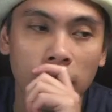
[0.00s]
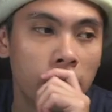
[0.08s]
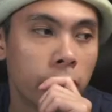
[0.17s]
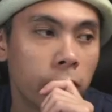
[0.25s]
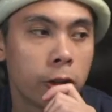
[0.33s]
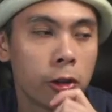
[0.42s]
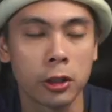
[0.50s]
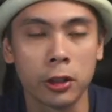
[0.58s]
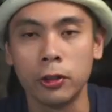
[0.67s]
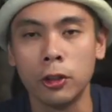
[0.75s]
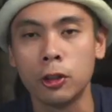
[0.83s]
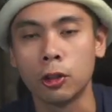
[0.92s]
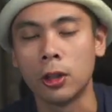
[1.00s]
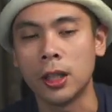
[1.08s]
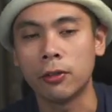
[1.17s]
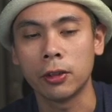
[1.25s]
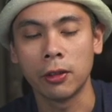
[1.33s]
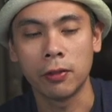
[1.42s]
For those of you
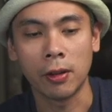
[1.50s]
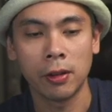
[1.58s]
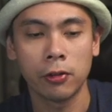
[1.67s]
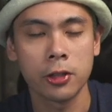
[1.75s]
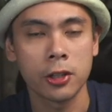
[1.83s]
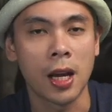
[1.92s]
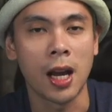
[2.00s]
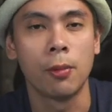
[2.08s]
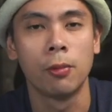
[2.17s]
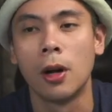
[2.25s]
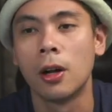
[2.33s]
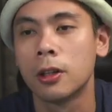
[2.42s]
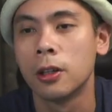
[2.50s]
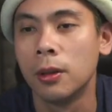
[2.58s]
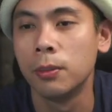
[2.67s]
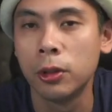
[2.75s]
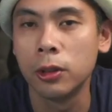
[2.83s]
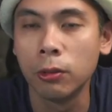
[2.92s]
joining for the very first time,
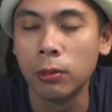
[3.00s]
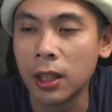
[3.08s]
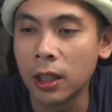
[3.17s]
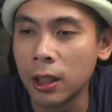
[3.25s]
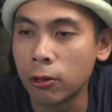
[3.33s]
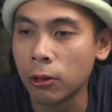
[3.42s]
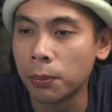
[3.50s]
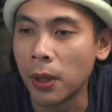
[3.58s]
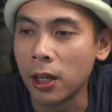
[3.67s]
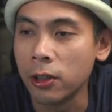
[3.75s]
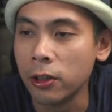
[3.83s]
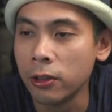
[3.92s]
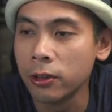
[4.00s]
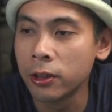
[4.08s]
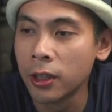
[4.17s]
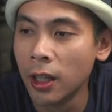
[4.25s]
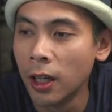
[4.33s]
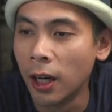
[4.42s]
welcome to the weekly Group Buy
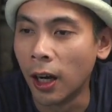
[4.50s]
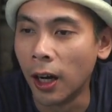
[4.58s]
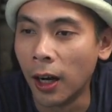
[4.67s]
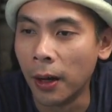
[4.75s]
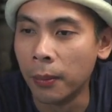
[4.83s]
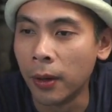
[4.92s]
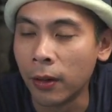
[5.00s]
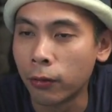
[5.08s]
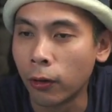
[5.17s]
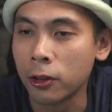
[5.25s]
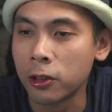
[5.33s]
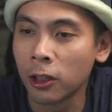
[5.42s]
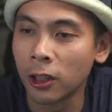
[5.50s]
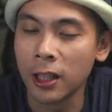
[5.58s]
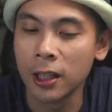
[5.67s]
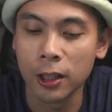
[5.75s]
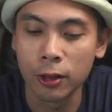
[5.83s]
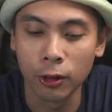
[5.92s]
News.
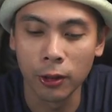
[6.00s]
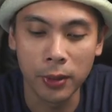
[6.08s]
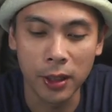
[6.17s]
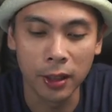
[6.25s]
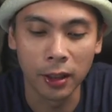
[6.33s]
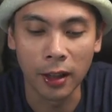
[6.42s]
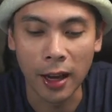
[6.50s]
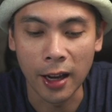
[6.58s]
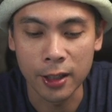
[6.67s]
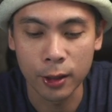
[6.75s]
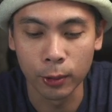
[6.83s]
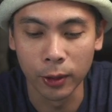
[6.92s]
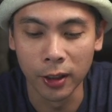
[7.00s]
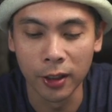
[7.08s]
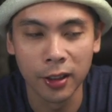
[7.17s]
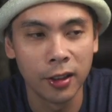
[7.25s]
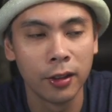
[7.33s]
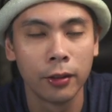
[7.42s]
Unfortunately, this will be the last
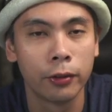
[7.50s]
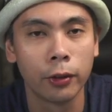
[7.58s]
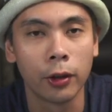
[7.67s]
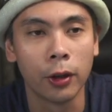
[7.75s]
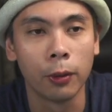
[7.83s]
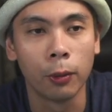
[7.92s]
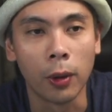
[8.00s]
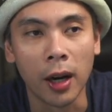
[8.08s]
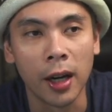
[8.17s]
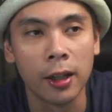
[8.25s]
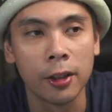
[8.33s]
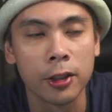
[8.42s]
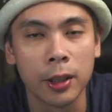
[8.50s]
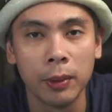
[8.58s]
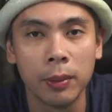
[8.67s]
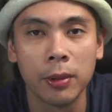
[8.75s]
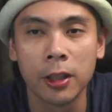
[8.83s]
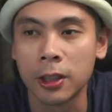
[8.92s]
one for a while,
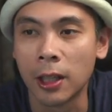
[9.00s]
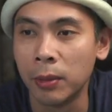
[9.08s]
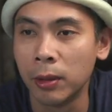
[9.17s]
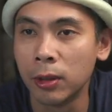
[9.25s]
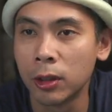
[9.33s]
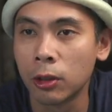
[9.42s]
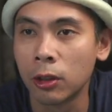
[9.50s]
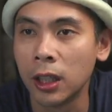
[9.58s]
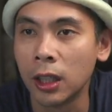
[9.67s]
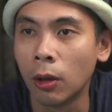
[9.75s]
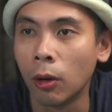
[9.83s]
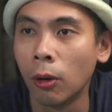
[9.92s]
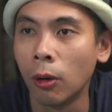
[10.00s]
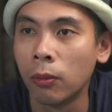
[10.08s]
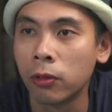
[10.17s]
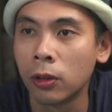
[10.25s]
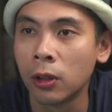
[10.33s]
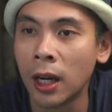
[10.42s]
simply because I'll be returning
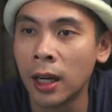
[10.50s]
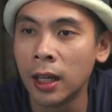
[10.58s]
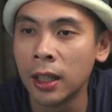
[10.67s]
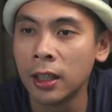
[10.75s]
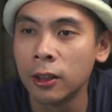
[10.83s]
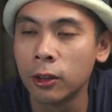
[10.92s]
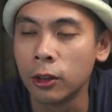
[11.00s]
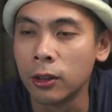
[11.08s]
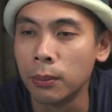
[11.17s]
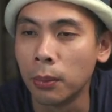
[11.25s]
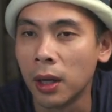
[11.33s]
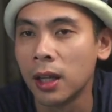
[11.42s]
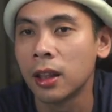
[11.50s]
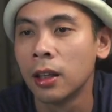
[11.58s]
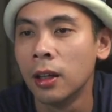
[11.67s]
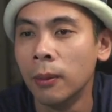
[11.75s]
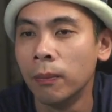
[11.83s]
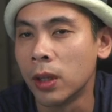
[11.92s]
home for a good
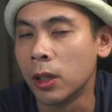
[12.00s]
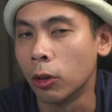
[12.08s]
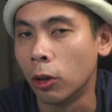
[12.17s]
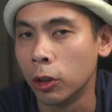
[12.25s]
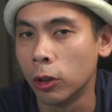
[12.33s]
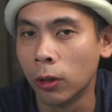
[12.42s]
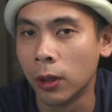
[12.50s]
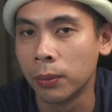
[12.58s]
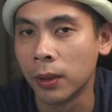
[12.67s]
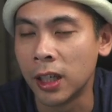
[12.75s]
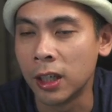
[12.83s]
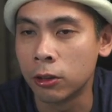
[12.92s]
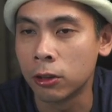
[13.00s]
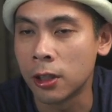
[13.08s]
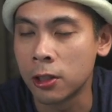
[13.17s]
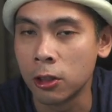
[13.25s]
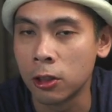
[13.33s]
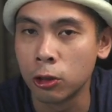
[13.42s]
month. I don't know what my
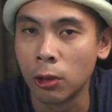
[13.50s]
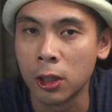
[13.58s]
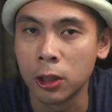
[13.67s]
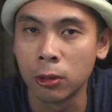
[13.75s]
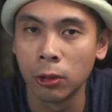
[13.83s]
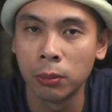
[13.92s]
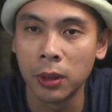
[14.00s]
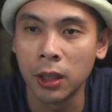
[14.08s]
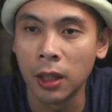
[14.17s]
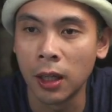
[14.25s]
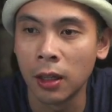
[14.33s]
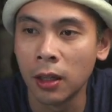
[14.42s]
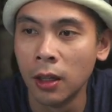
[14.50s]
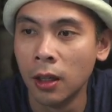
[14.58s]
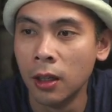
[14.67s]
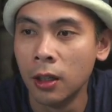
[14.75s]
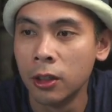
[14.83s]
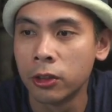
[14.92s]
internet situation will be there.
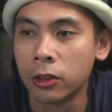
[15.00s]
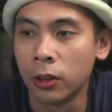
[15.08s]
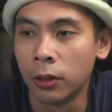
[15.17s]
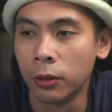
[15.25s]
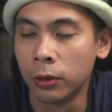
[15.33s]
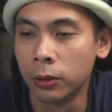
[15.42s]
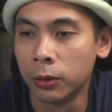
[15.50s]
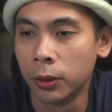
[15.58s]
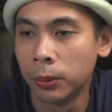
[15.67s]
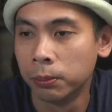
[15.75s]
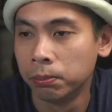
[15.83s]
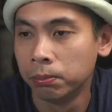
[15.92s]
So